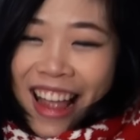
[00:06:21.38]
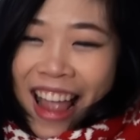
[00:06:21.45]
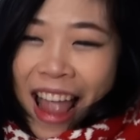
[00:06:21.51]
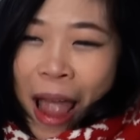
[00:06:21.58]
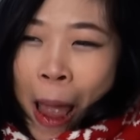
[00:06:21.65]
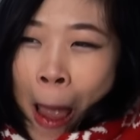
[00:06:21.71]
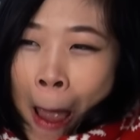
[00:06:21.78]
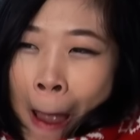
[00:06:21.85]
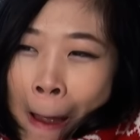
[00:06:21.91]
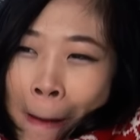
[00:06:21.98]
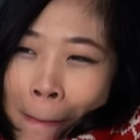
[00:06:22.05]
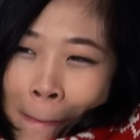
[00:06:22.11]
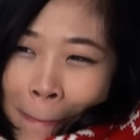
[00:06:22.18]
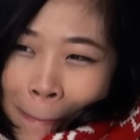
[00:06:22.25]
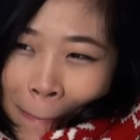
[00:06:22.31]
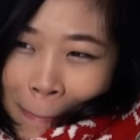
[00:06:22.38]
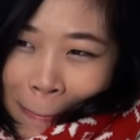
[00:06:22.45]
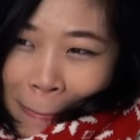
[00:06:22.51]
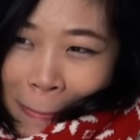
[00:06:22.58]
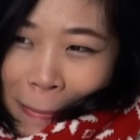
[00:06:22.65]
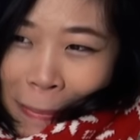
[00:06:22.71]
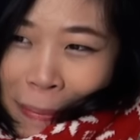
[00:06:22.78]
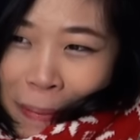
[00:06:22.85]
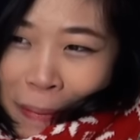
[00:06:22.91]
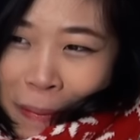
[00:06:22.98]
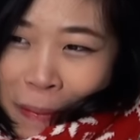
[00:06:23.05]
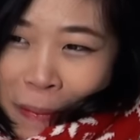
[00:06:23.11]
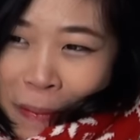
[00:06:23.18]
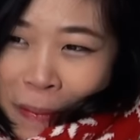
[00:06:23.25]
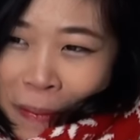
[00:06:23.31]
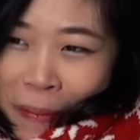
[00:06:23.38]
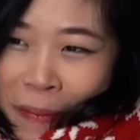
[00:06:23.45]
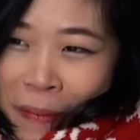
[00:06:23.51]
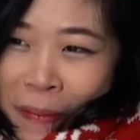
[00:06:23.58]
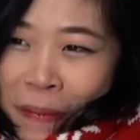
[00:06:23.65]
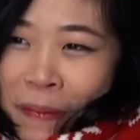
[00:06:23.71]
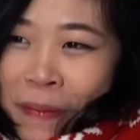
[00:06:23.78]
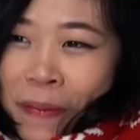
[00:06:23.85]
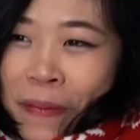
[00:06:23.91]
(not speaking)